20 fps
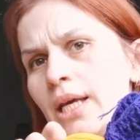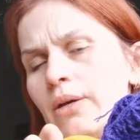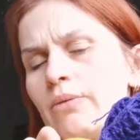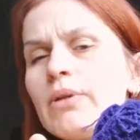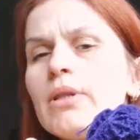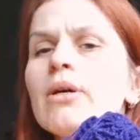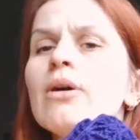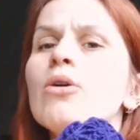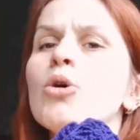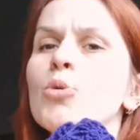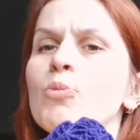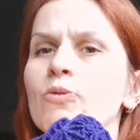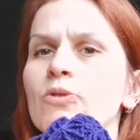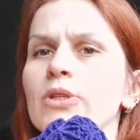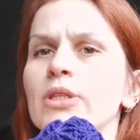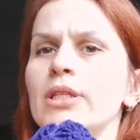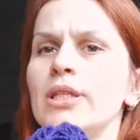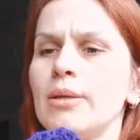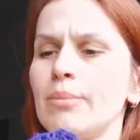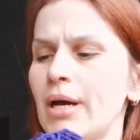Well,
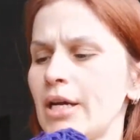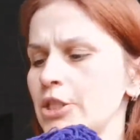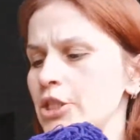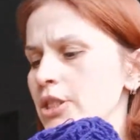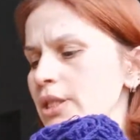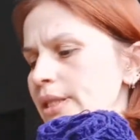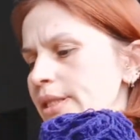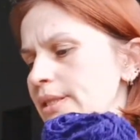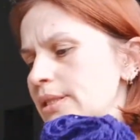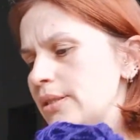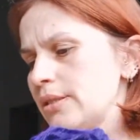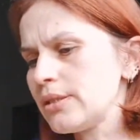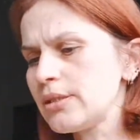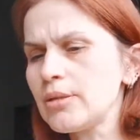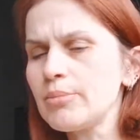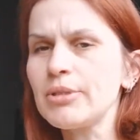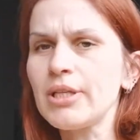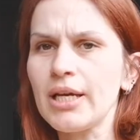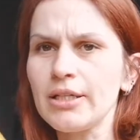hopefully they match at least a little bit.